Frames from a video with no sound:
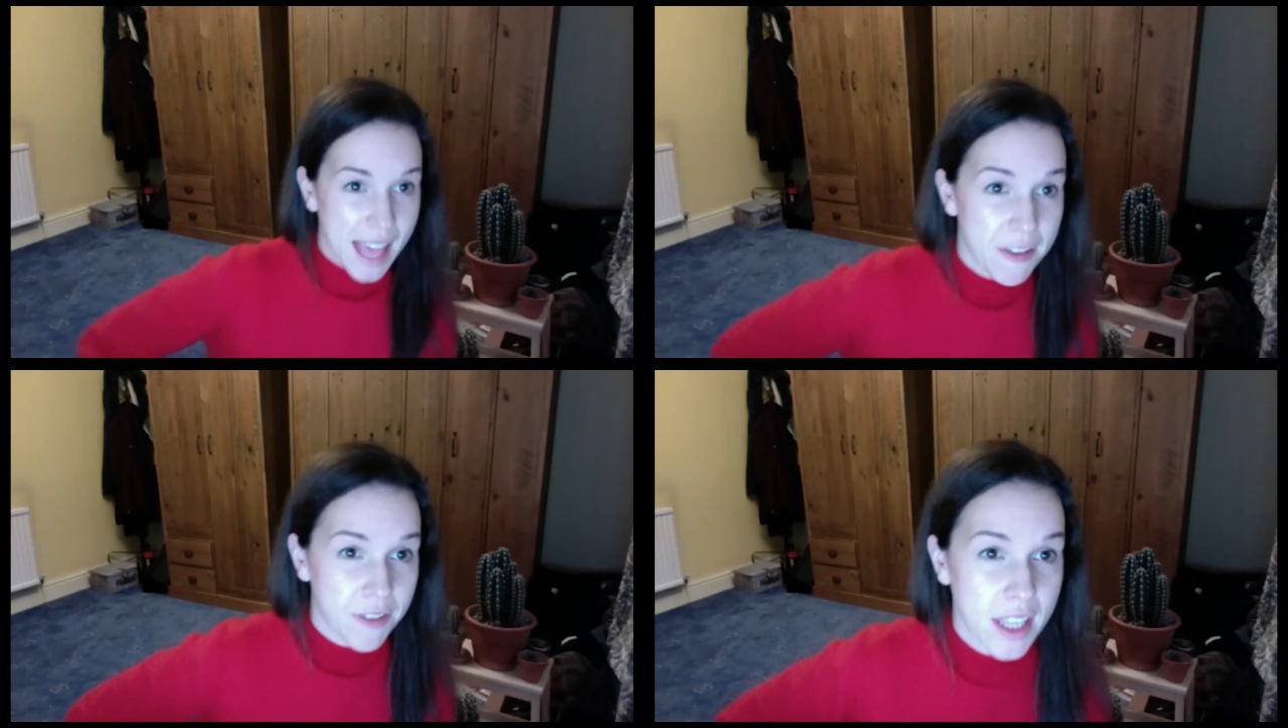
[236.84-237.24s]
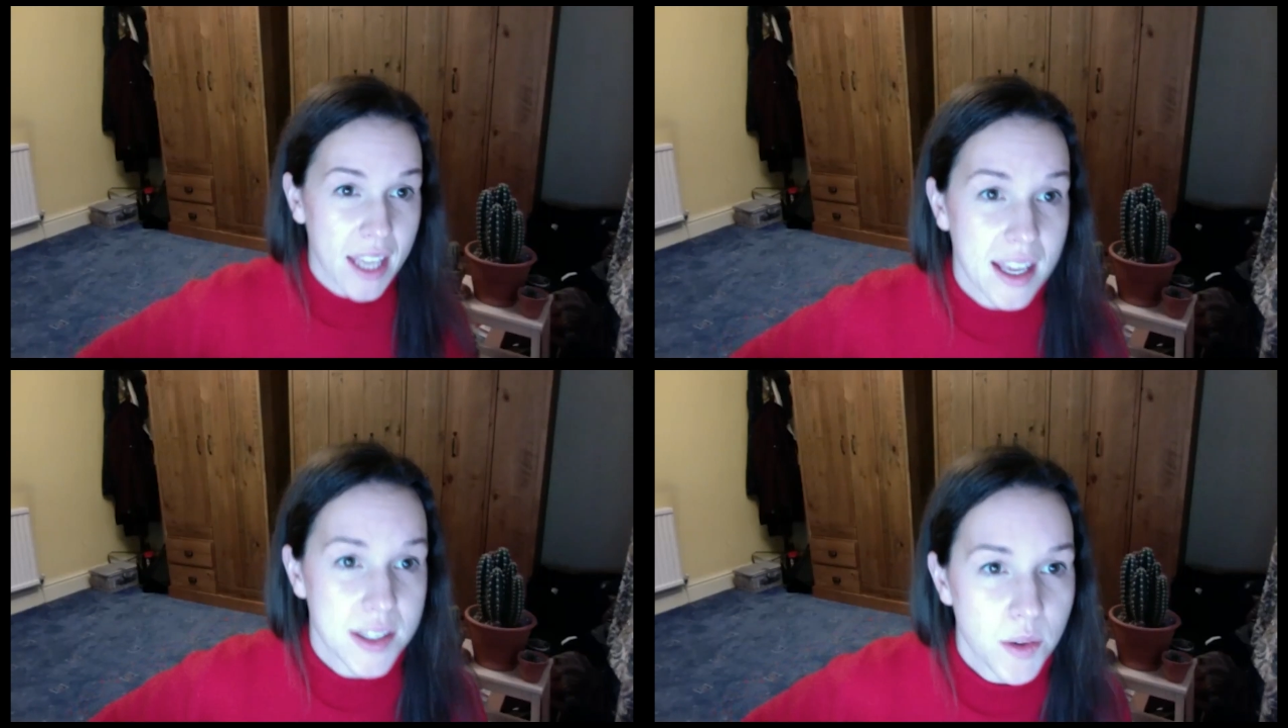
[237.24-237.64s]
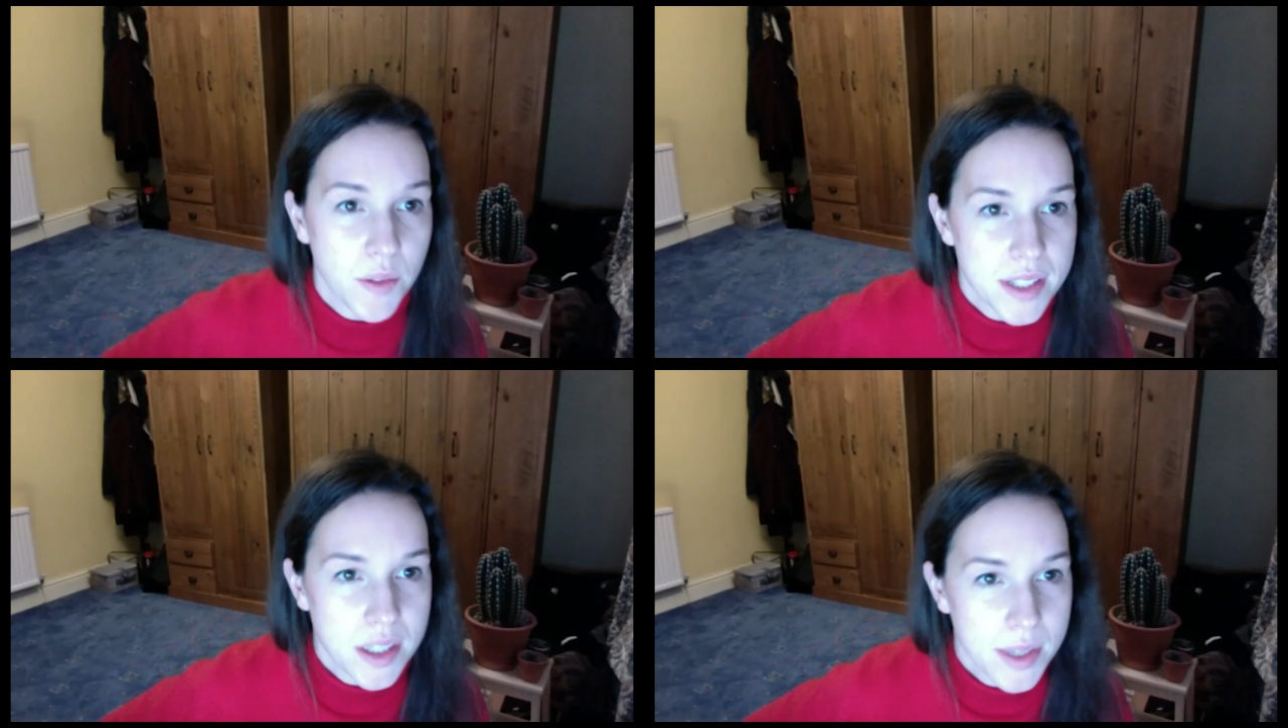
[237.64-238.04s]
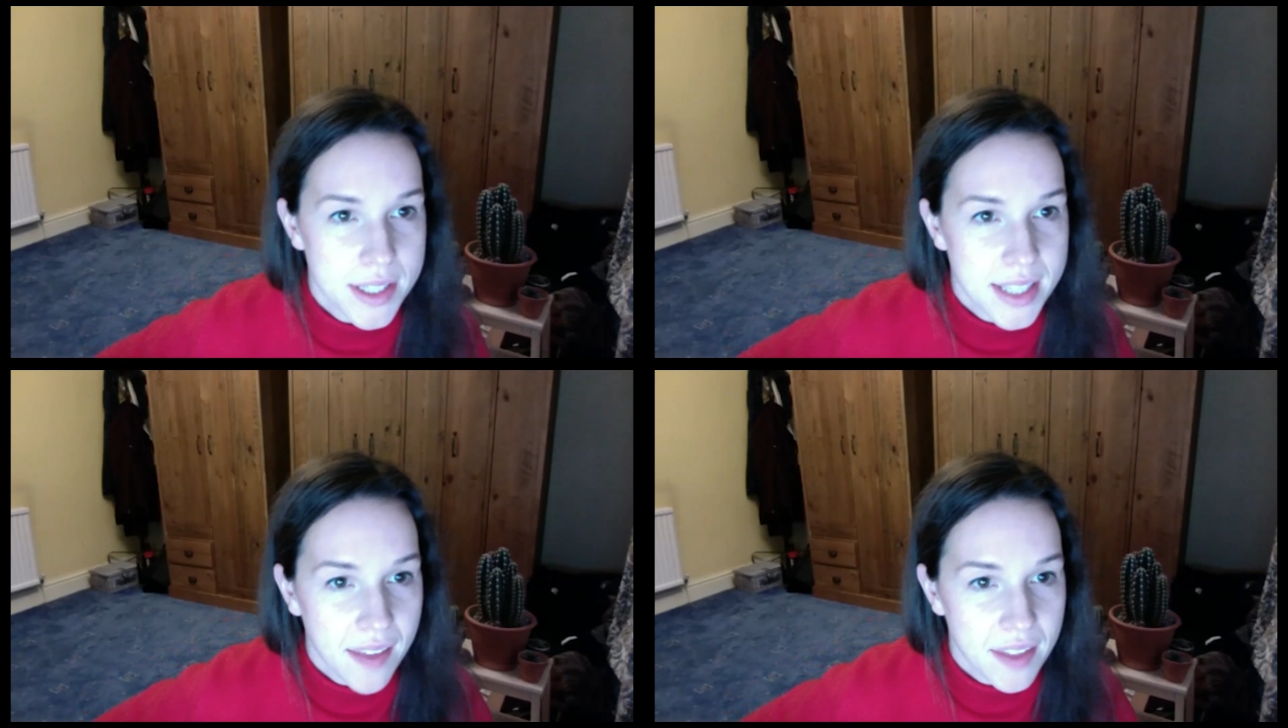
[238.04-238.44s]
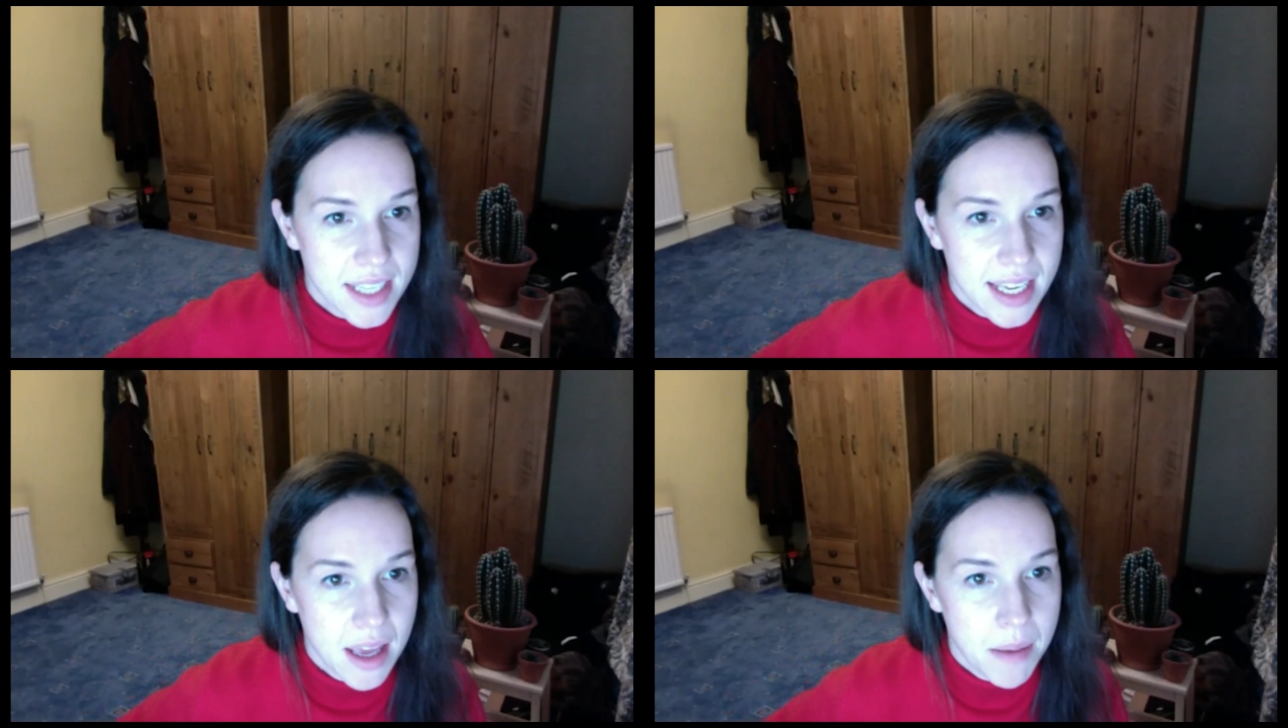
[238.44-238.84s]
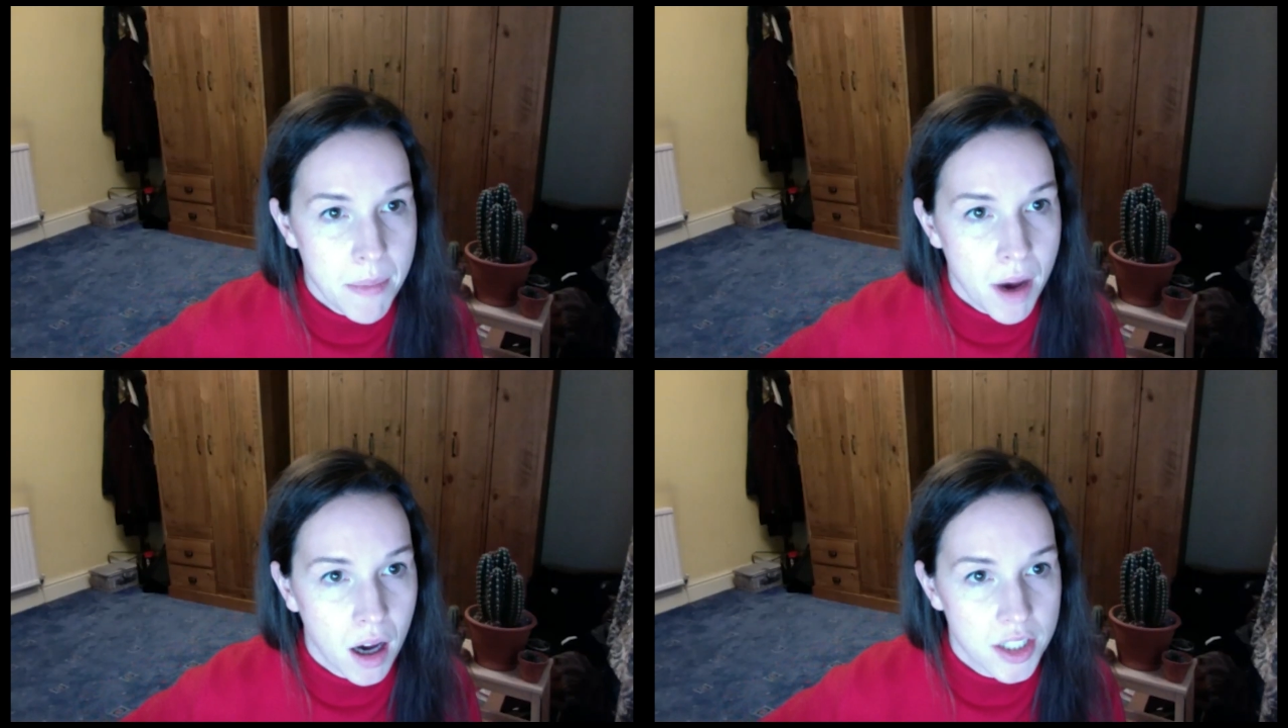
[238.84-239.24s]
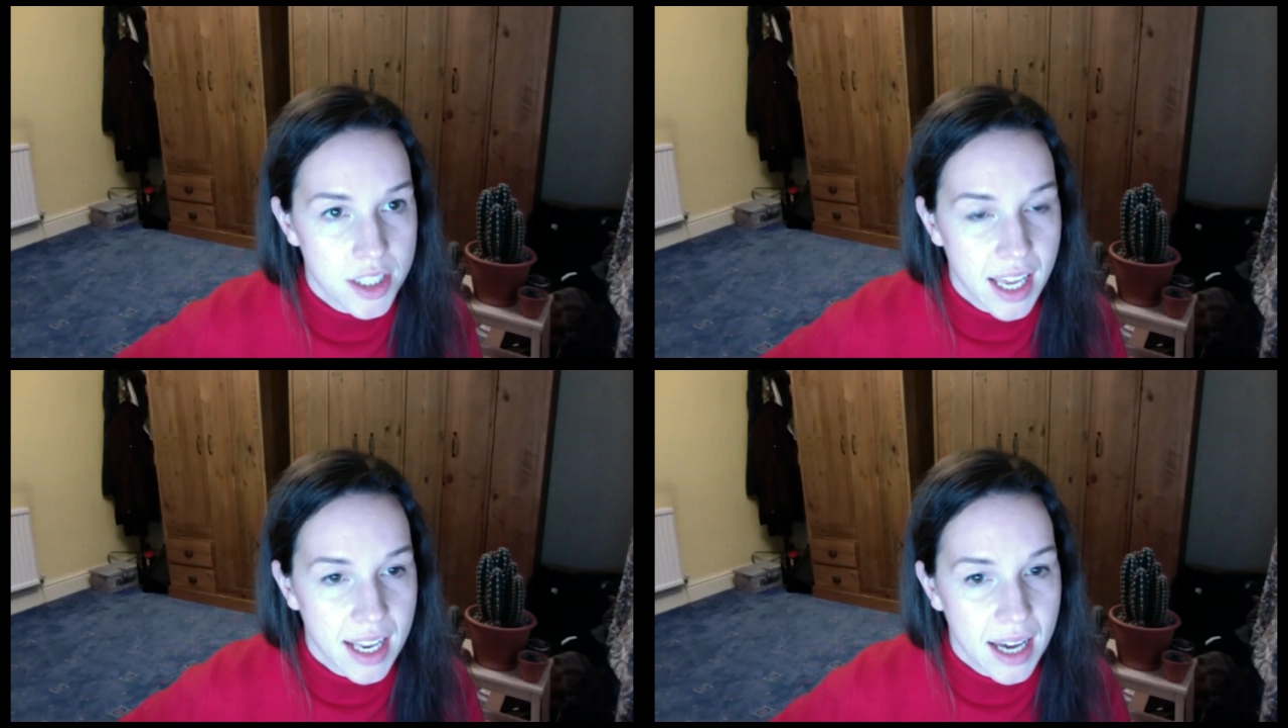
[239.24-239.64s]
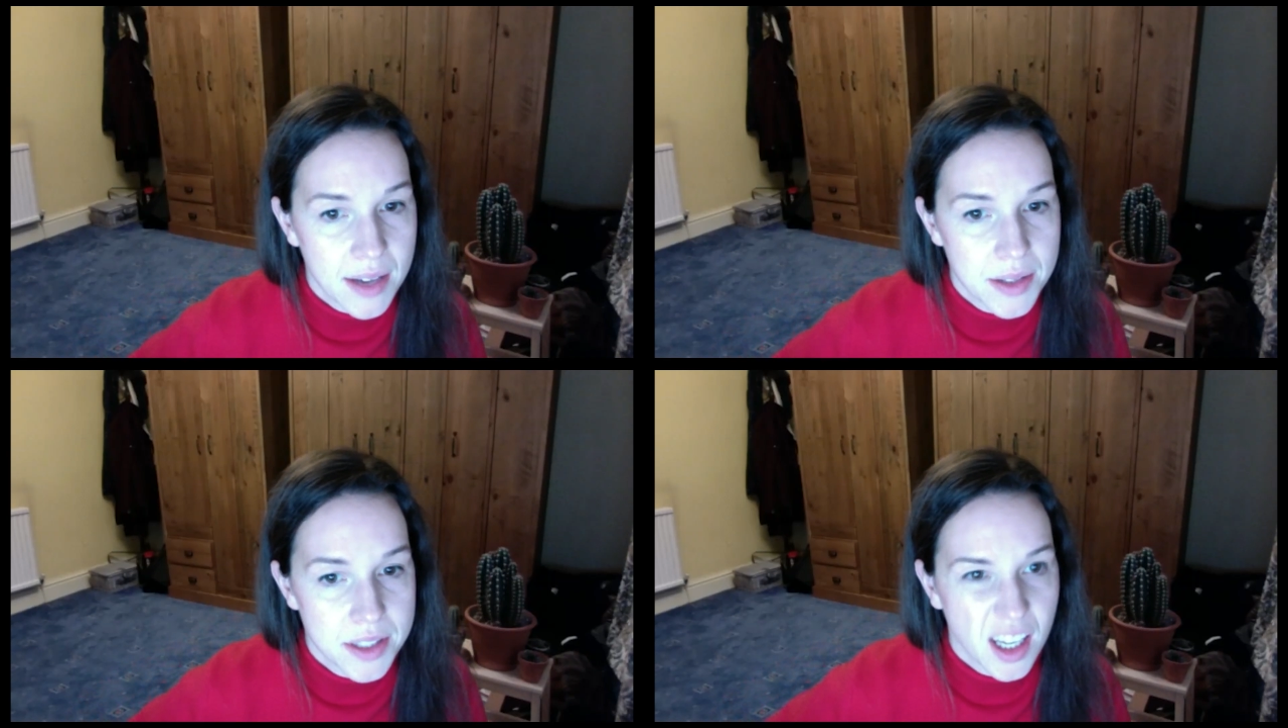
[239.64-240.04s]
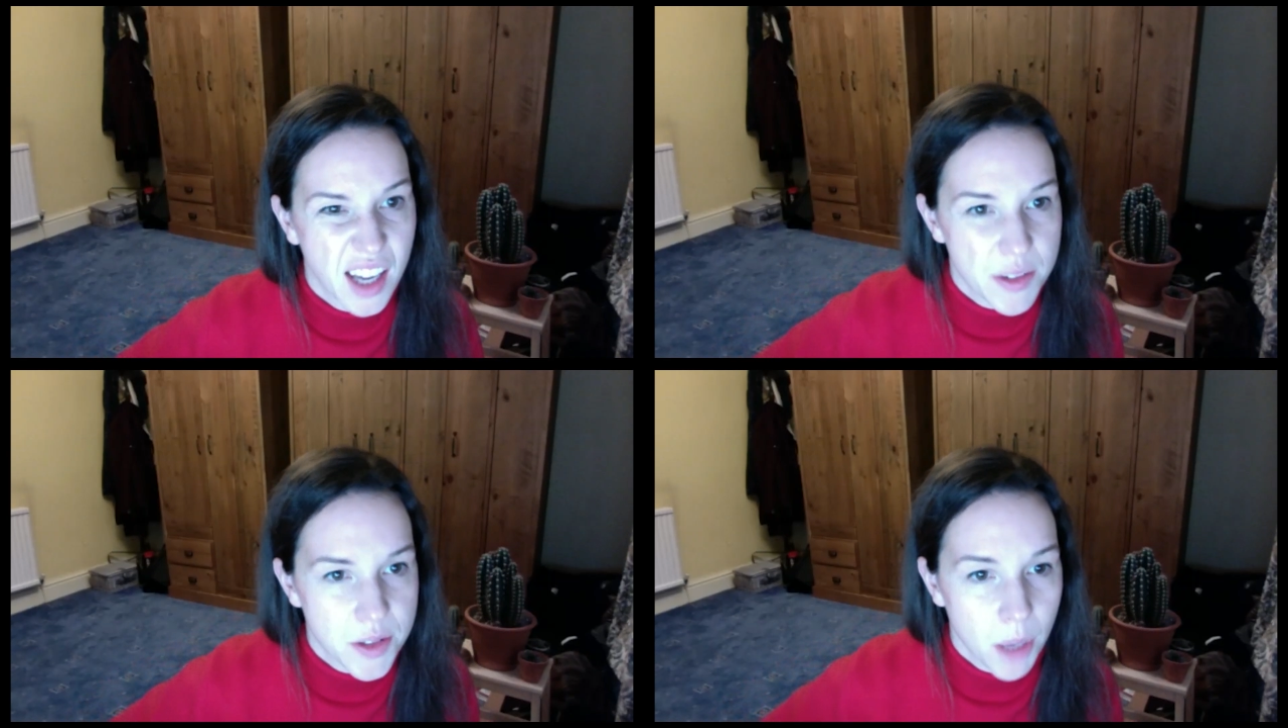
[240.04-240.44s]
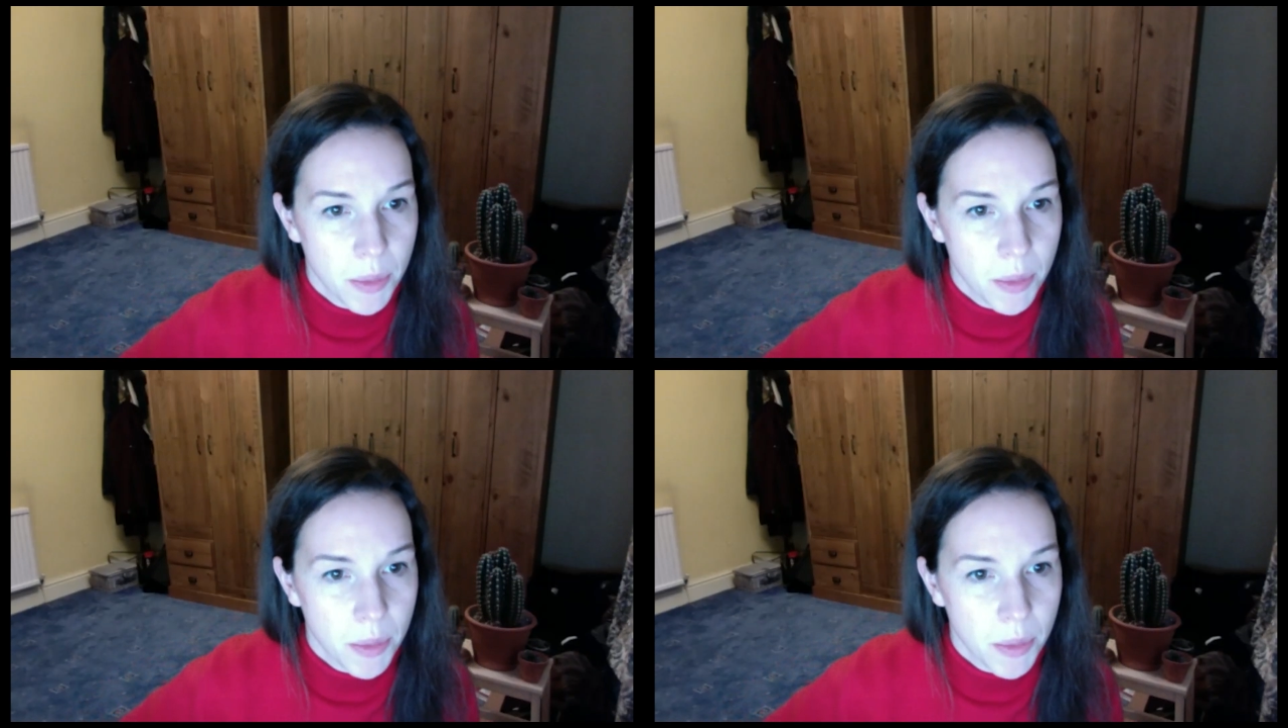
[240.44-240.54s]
every year. So obviously we set the date in March, and it allows us to kind of stop